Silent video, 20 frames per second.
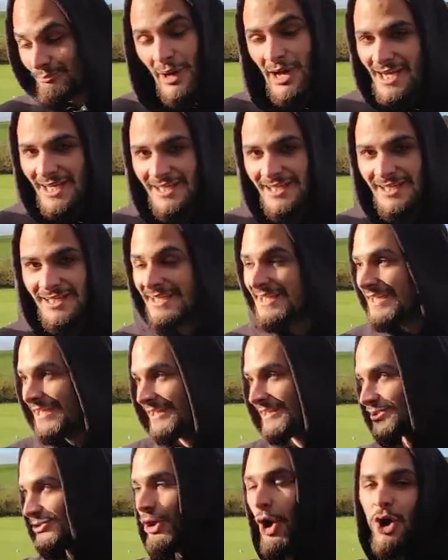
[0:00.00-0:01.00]
but
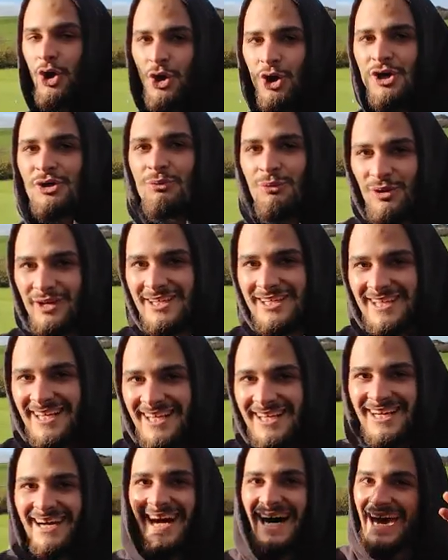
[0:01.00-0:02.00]
knock on wood,
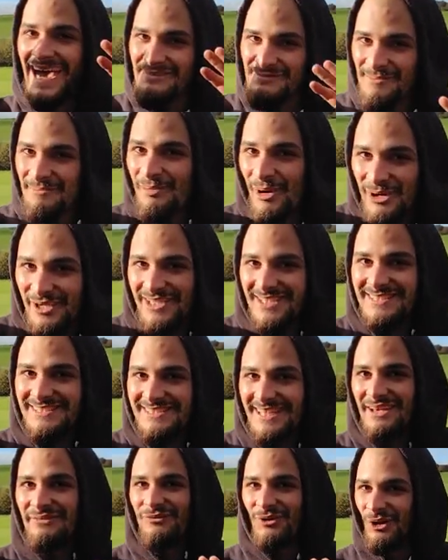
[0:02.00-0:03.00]
I haven't broken a
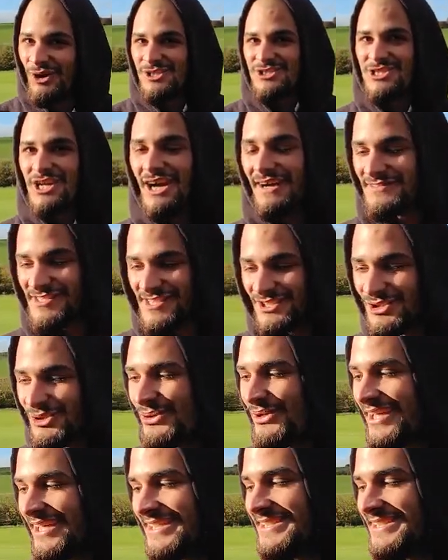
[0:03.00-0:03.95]
diff or a shaft in 2